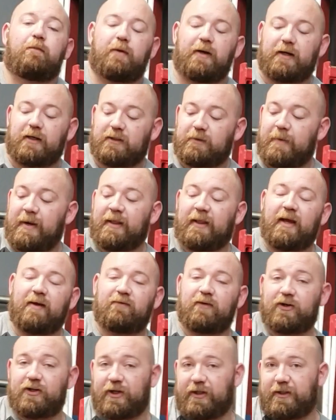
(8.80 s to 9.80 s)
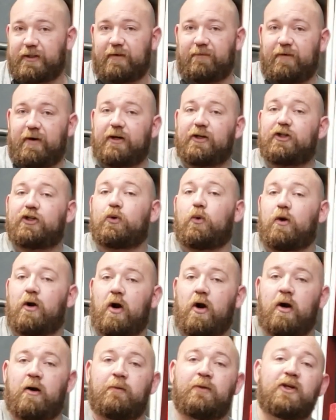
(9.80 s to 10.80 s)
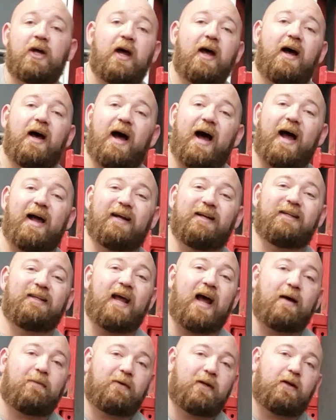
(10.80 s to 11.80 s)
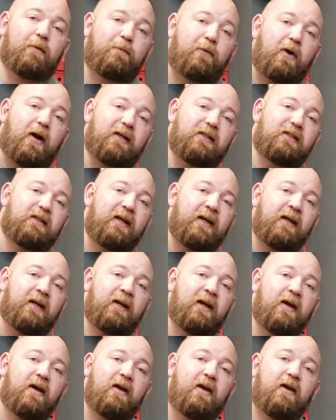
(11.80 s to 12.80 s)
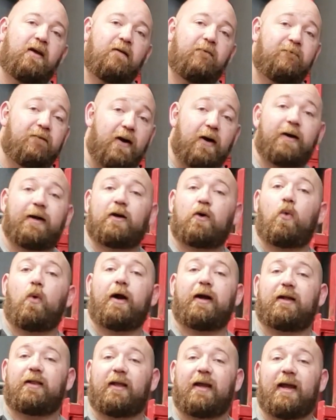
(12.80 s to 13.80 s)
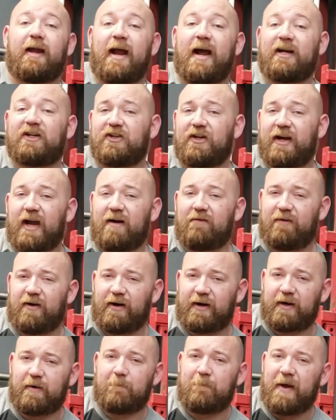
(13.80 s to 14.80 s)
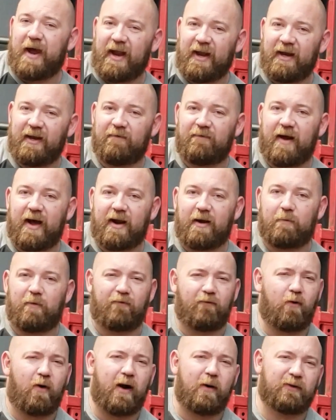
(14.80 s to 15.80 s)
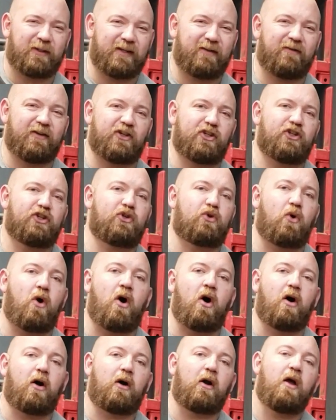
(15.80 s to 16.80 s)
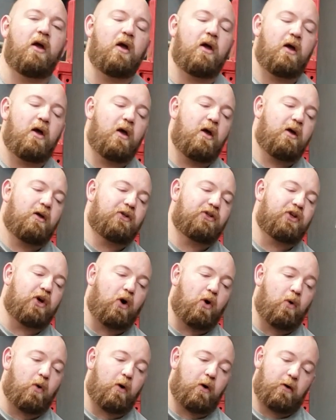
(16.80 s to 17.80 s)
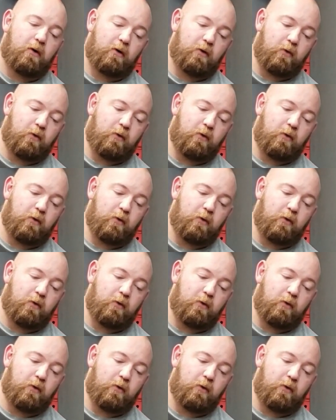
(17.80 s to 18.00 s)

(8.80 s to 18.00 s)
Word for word: Because of my leverages, I have very short arms, I adapted to pressing very quickly and actually got very competitive at it before I was even strong. So